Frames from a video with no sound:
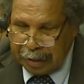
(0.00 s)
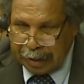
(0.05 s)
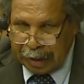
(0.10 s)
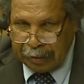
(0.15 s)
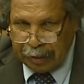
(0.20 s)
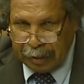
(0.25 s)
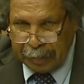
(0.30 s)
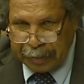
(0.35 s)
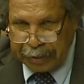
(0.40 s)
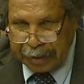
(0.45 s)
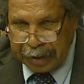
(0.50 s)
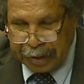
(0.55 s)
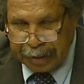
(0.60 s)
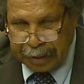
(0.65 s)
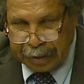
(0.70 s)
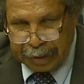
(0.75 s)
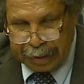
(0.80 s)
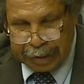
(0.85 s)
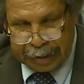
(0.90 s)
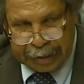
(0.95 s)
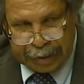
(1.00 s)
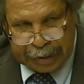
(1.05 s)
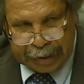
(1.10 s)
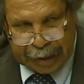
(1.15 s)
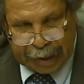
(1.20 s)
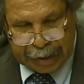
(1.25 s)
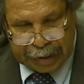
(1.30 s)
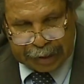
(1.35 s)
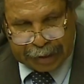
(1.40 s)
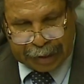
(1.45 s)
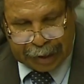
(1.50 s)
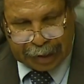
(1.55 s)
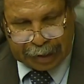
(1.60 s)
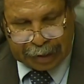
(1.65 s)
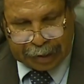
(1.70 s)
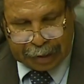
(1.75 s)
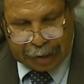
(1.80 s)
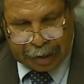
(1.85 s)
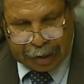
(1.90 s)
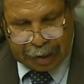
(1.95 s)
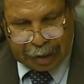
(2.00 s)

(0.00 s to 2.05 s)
That option is such that